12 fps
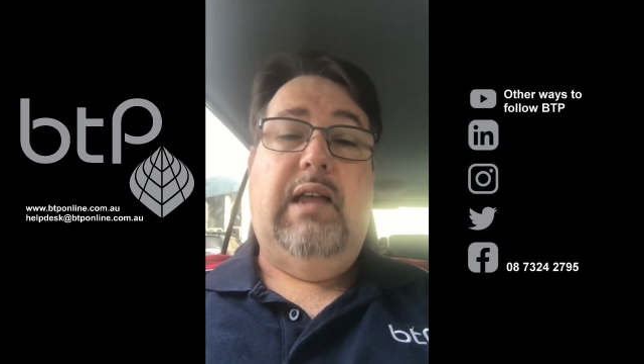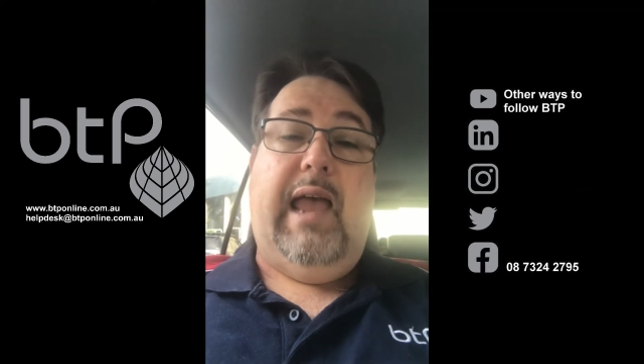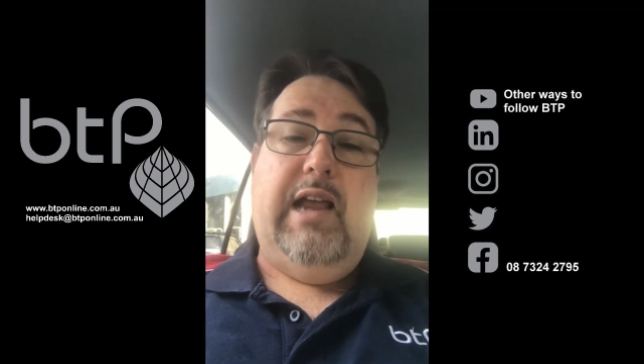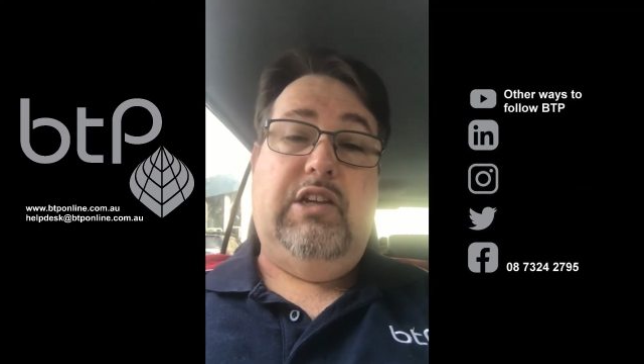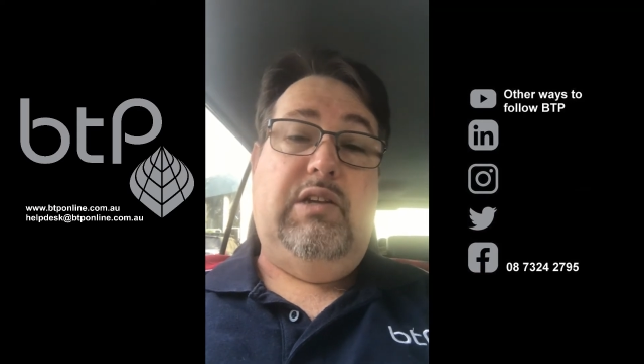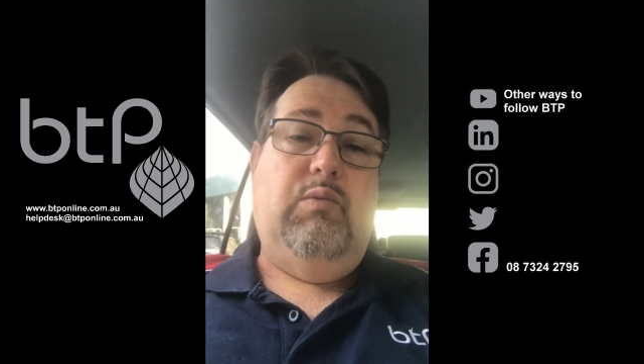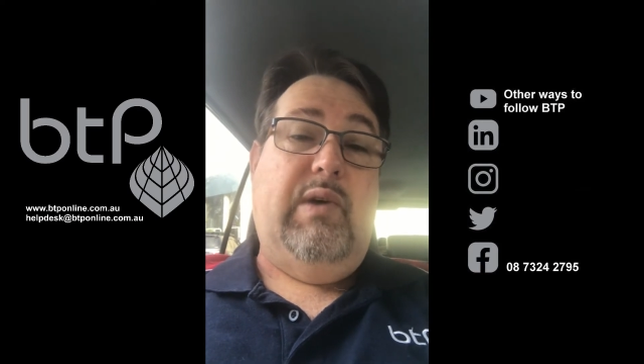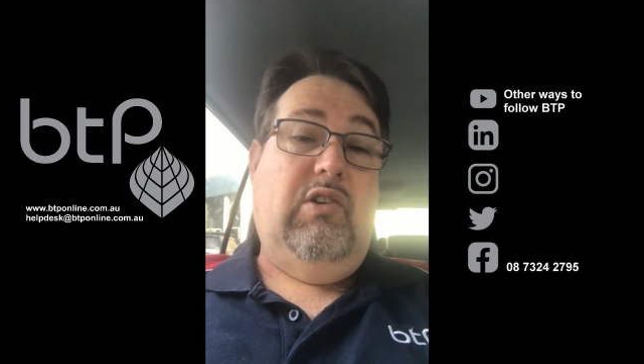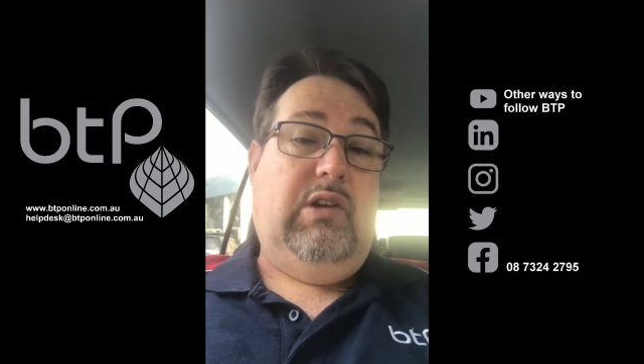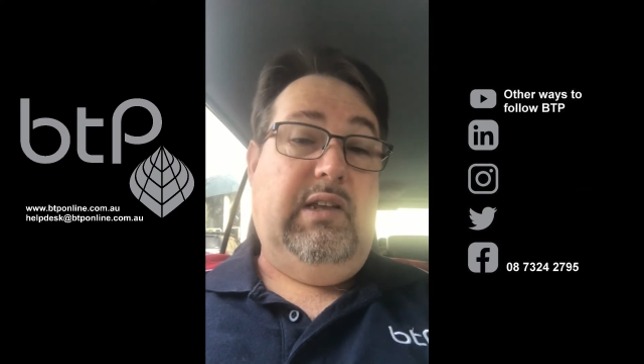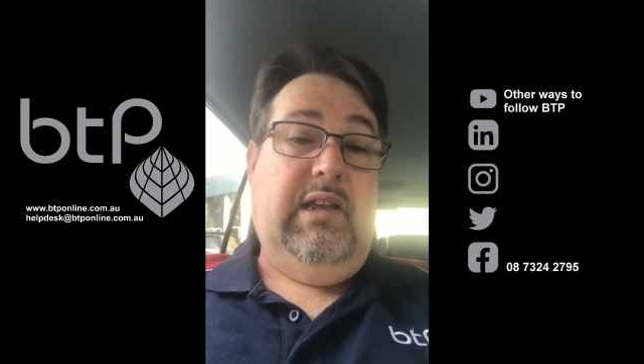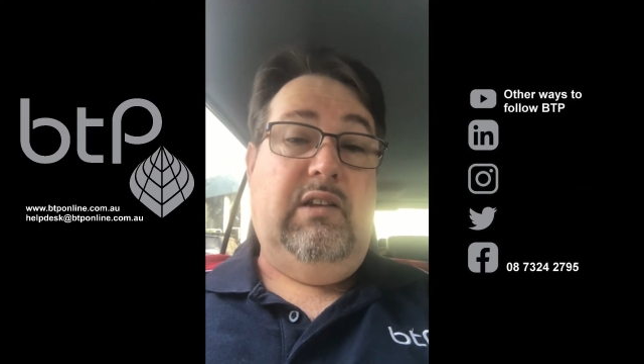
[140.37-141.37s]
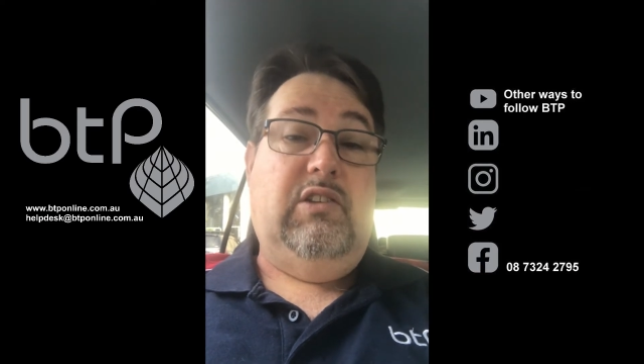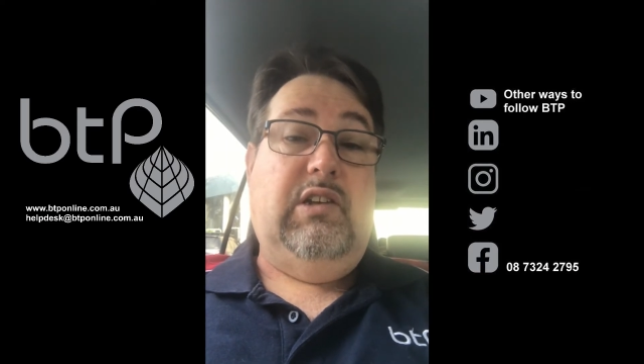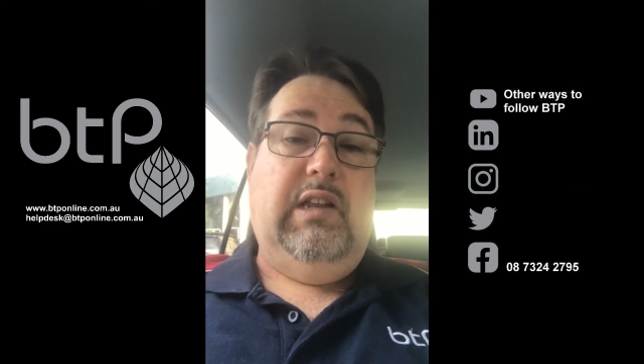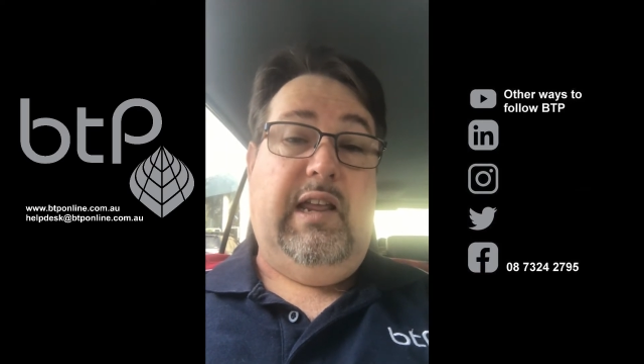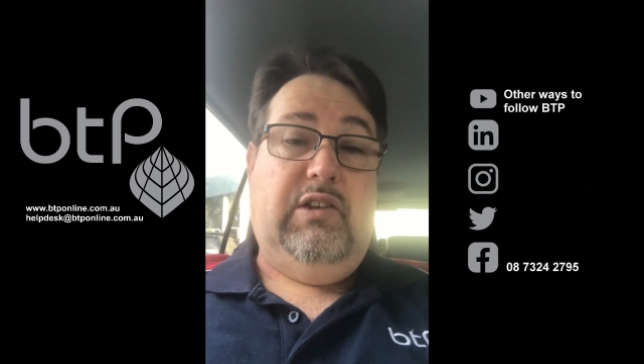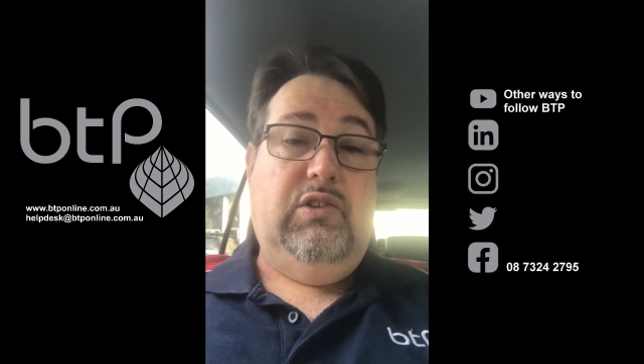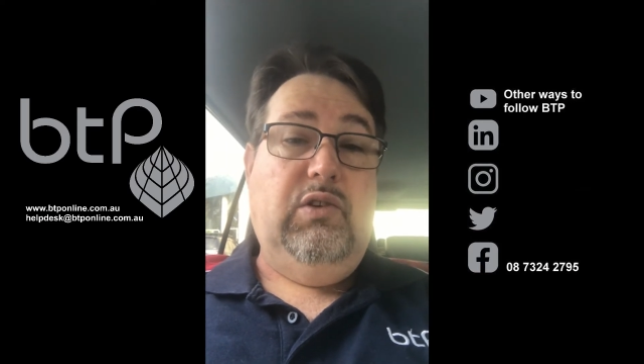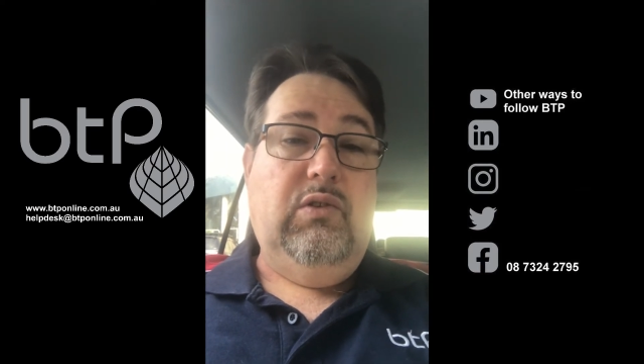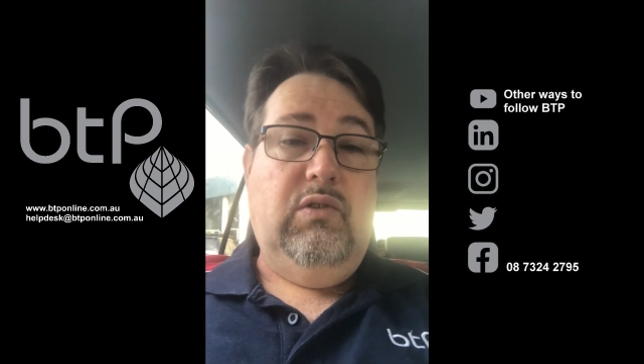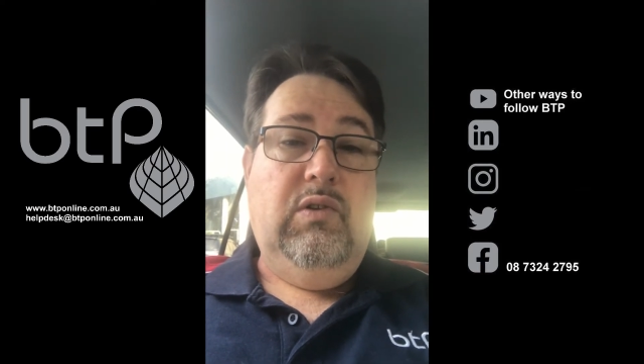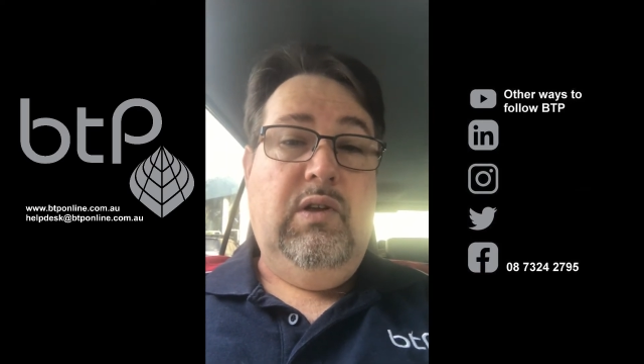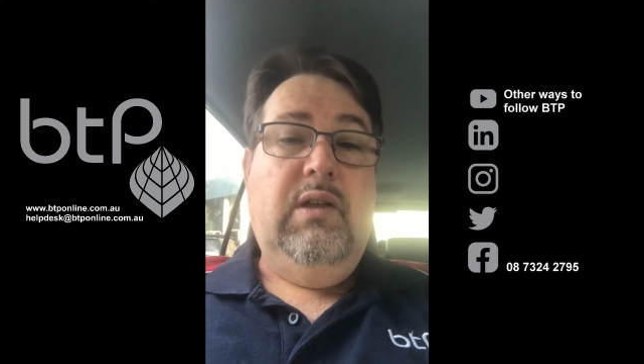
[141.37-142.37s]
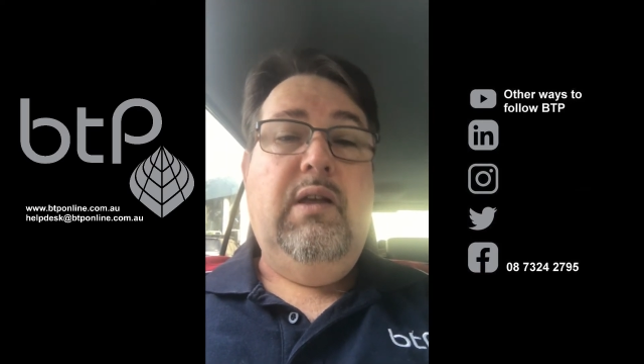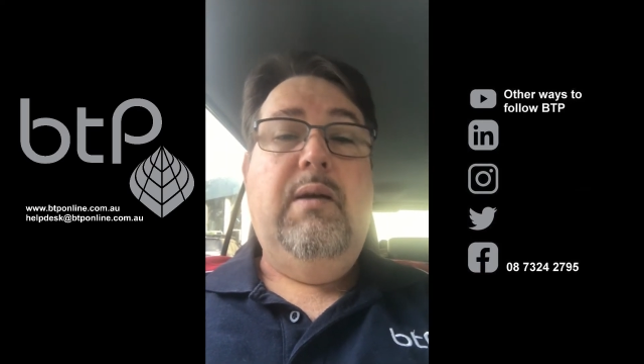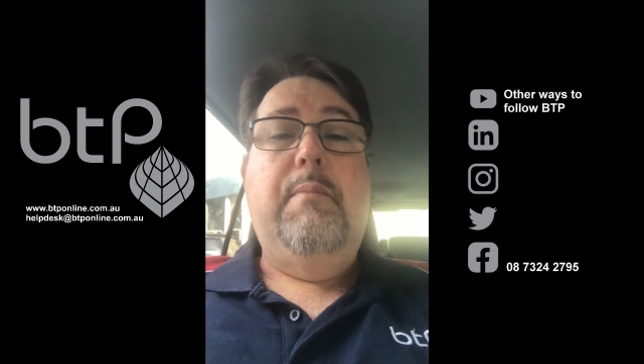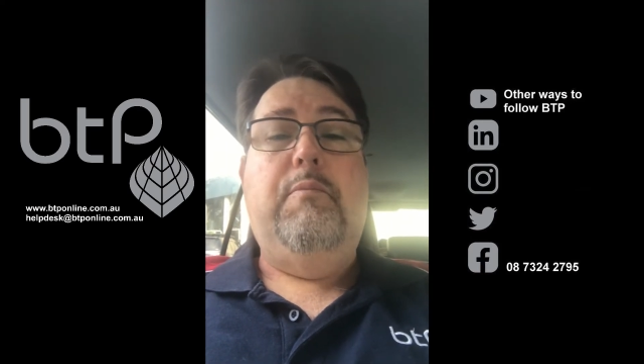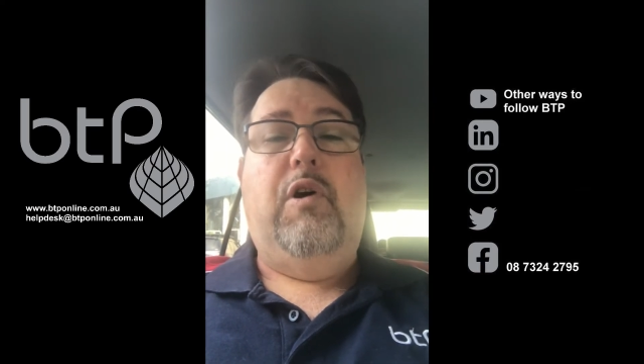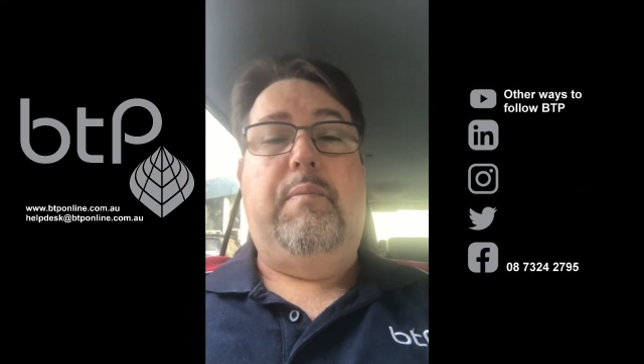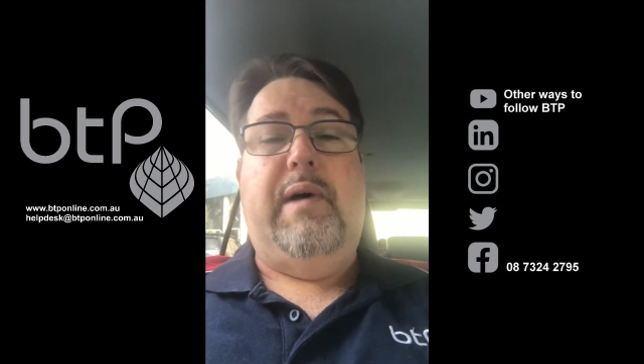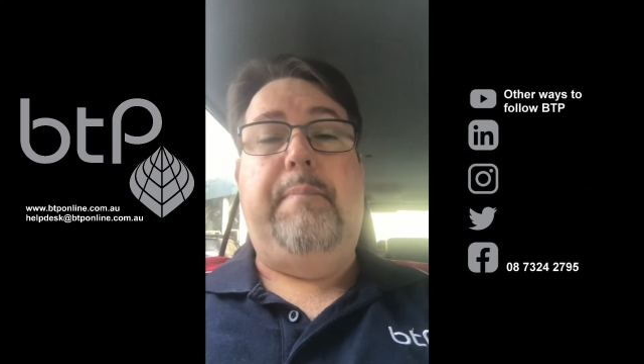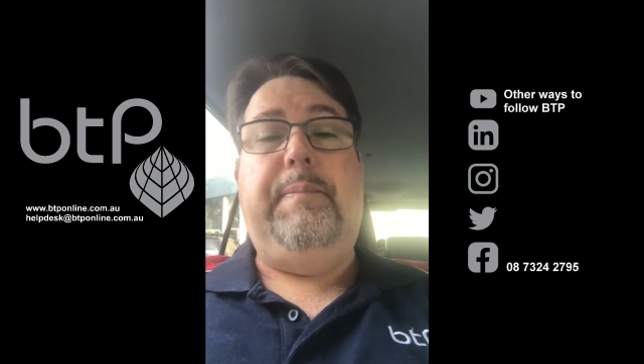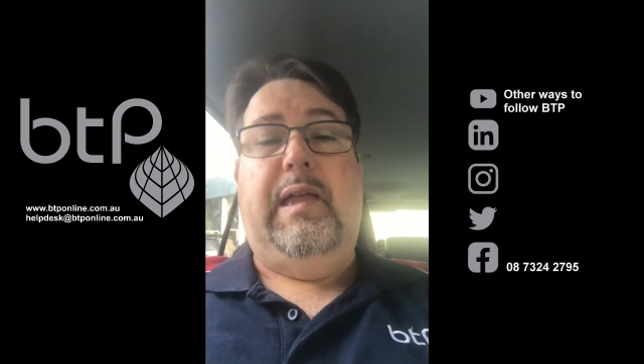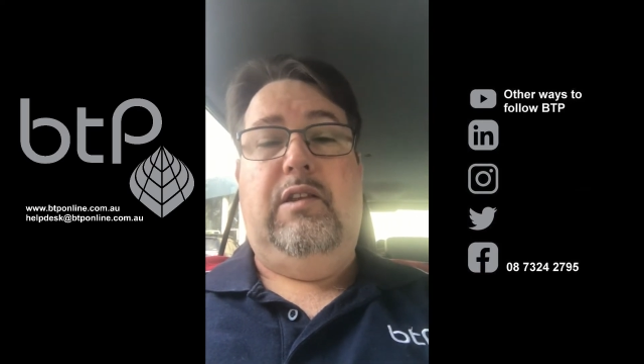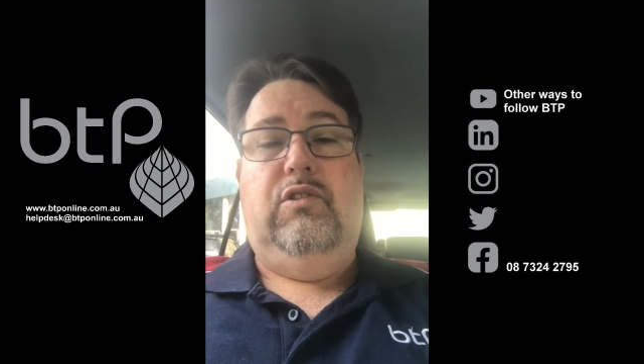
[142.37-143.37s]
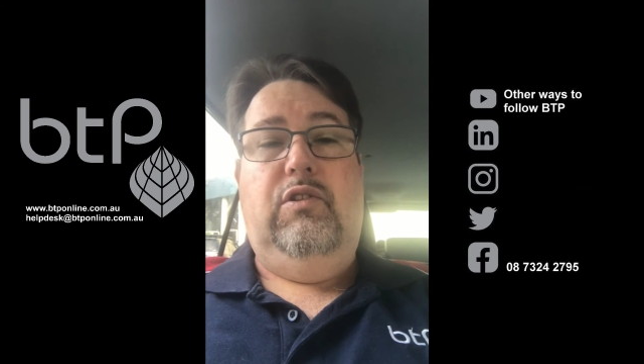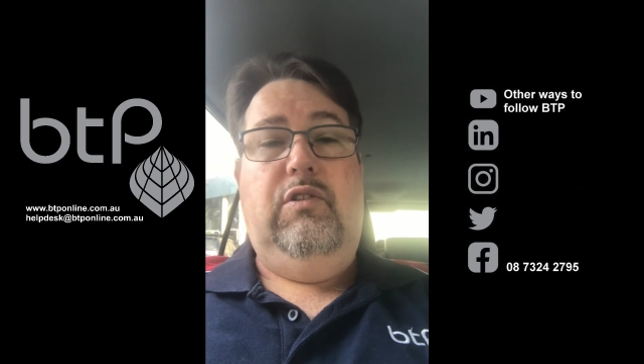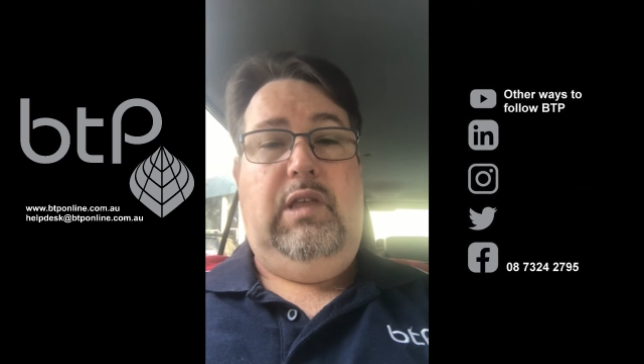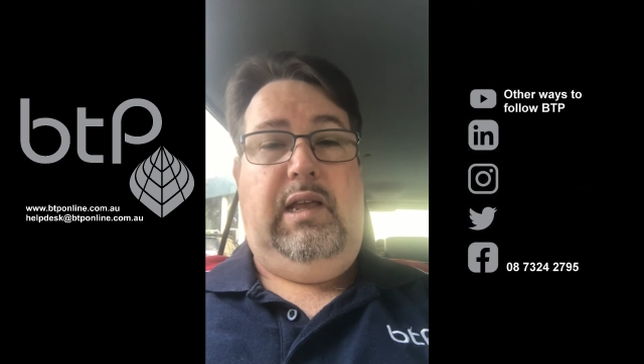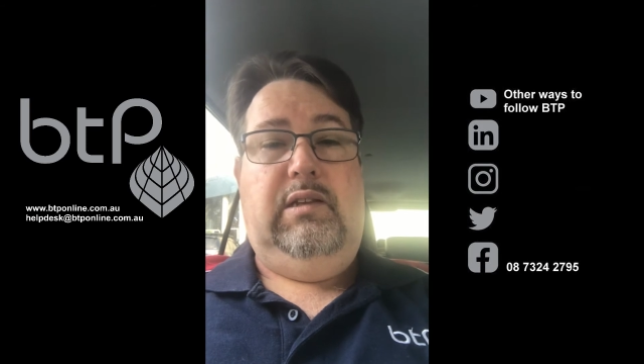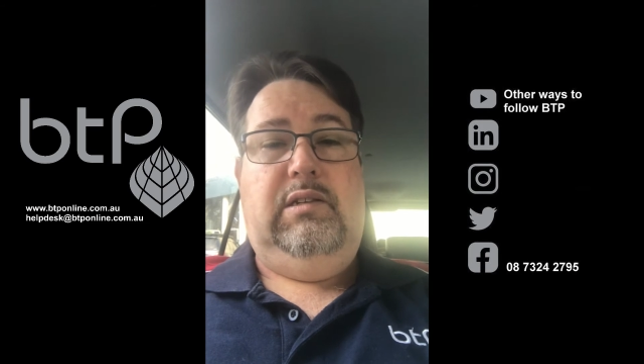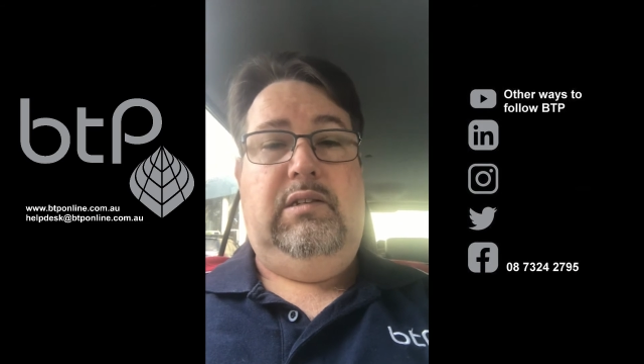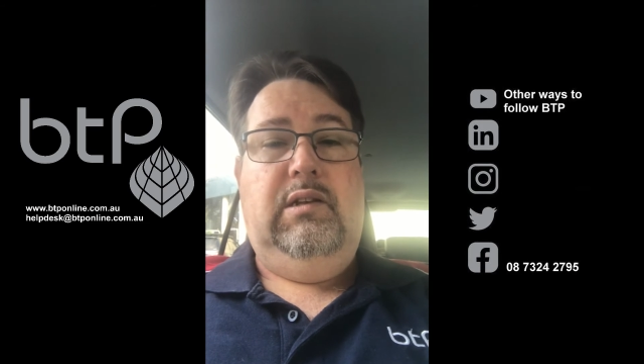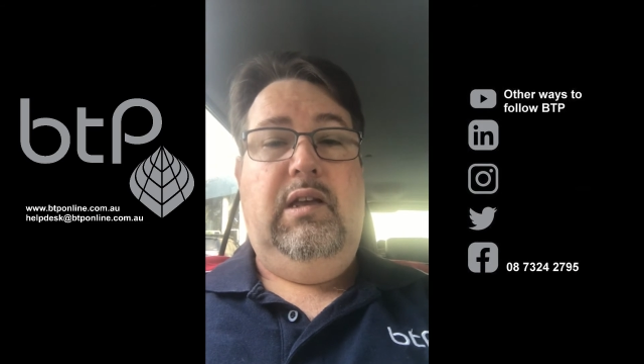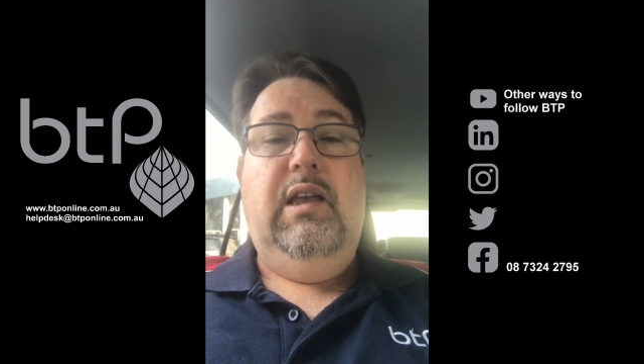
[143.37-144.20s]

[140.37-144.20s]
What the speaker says: actually where you're clicking to connect to, pop up and do things.